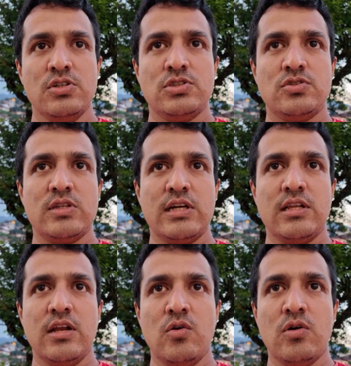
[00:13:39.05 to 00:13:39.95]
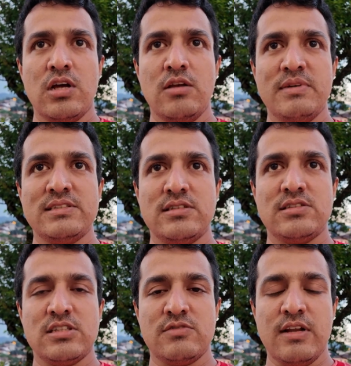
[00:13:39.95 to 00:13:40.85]
so that the local
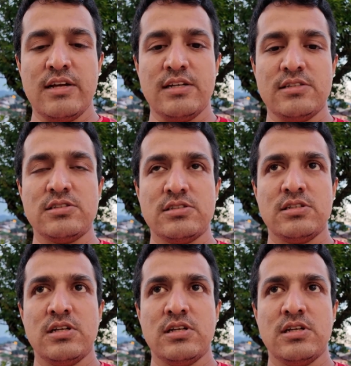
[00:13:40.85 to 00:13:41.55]
businesses flourish,